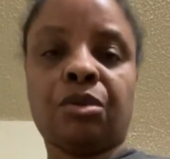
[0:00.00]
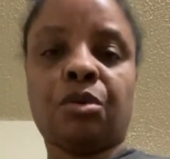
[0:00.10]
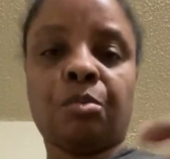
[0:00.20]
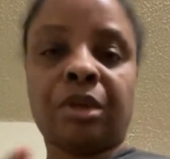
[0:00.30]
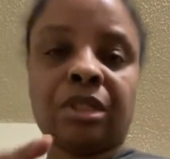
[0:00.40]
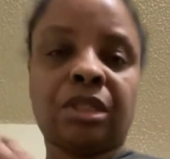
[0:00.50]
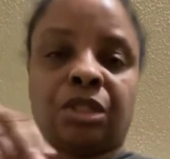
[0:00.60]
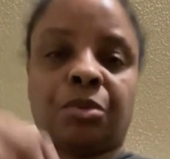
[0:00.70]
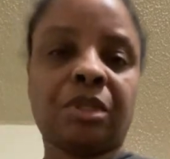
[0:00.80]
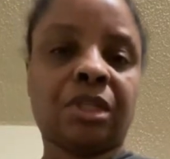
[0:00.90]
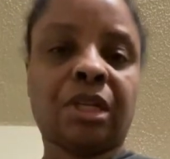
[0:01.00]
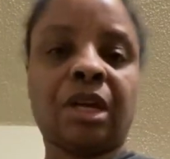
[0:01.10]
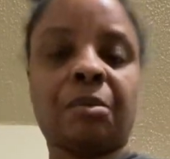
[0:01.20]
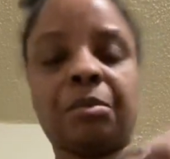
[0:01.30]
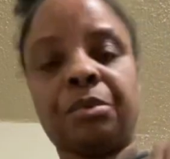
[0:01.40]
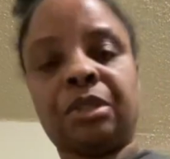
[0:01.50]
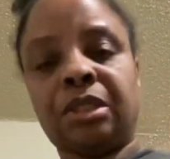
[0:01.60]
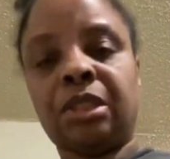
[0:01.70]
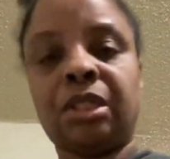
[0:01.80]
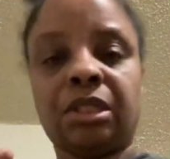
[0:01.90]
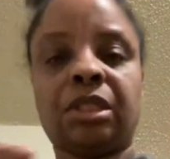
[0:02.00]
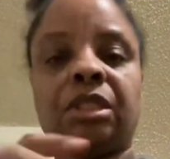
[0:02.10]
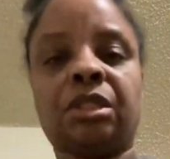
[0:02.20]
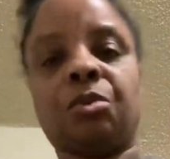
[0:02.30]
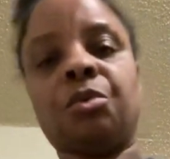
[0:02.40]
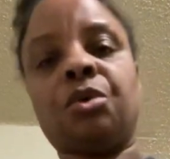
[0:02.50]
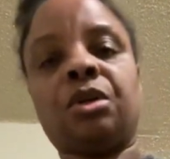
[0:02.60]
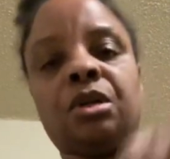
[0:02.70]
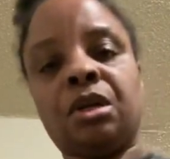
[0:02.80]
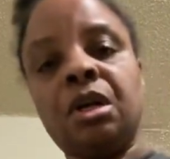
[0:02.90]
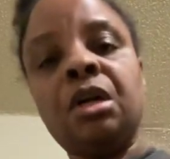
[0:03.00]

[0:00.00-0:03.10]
mix it, squeeze the lemon, put the chia seeds, the water,